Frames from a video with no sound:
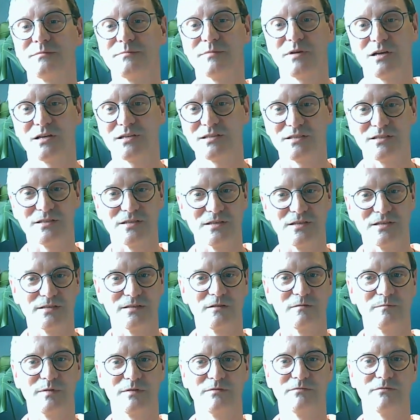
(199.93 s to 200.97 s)
a master's
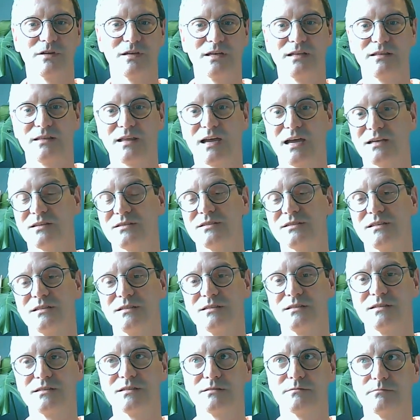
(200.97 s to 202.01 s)
and have been running that
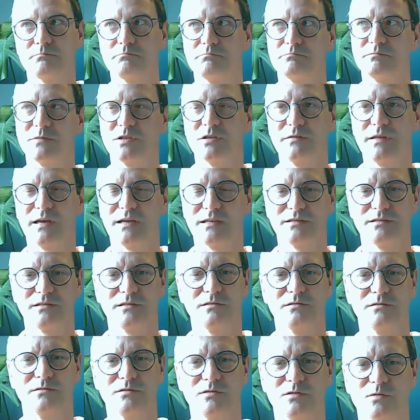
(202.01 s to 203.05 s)
since
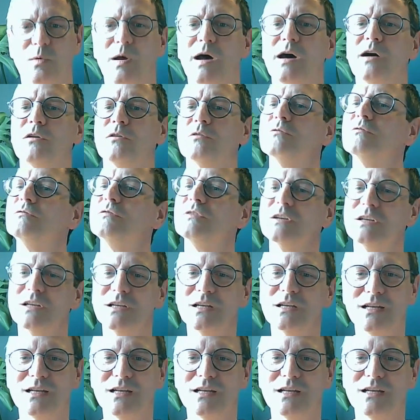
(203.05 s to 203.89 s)
2012.